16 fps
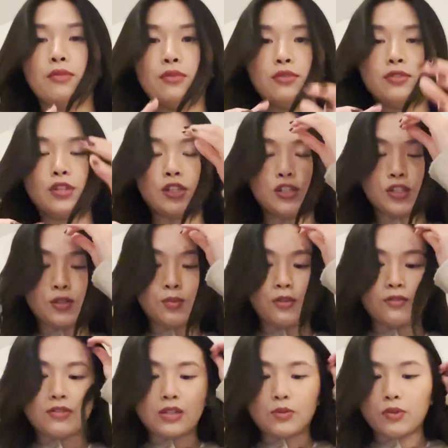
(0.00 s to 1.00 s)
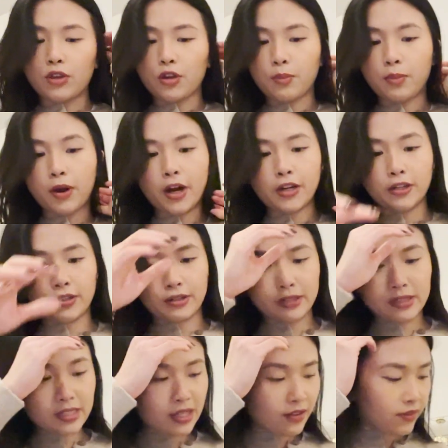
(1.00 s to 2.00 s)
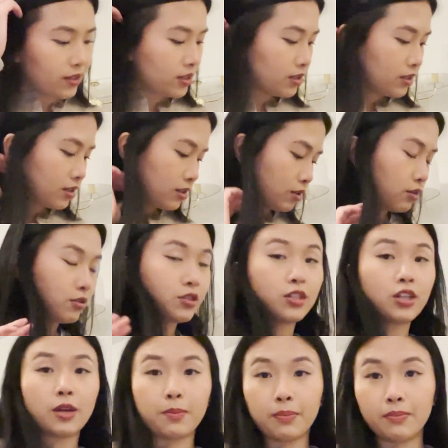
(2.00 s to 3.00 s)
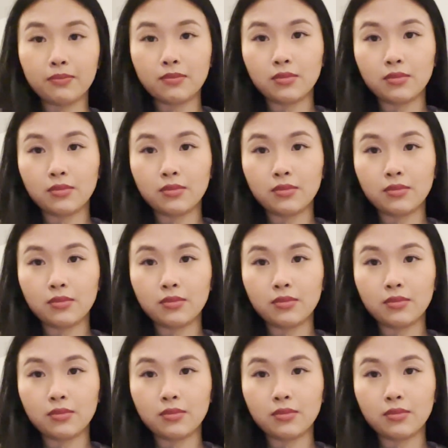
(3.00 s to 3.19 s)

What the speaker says: she's just moved in with her partner, Steven, or Step.